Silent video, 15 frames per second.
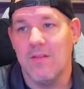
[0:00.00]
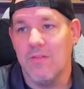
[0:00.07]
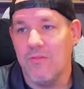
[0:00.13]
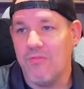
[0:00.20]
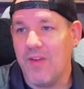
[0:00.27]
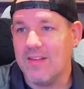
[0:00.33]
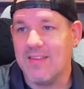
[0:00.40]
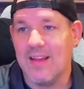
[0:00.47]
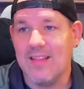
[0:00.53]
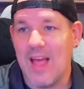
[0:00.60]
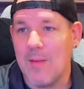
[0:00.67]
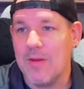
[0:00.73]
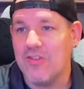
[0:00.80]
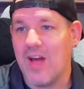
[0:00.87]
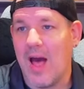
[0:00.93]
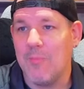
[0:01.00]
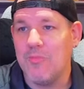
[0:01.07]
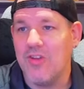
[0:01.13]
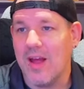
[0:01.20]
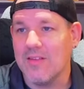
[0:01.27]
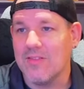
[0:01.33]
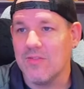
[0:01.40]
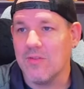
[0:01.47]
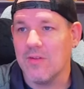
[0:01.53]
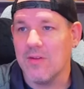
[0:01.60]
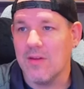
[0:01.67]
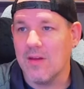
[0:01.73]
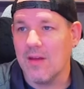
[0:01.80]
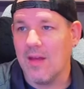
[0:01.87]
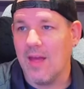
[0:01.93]
Fixing damaged objects,
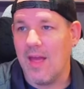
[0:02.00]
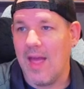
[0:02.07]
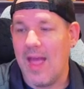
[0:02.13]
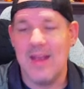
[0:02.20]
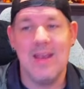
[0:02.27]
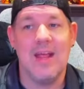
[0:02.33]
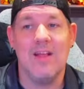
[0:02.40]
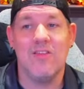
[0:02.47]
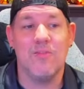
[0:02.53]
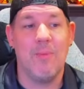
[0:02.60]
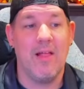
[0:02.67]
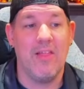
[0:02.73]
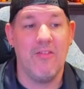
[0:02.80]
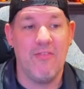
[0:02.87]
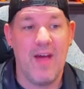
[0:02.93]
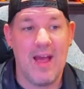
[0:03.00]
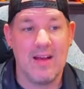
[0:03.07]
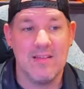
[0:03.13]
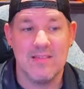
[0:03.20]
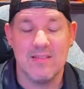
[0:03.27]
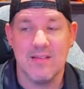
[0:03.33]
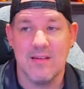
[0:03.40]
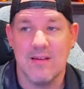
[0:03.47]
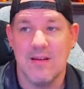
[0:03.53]
ending spell effects.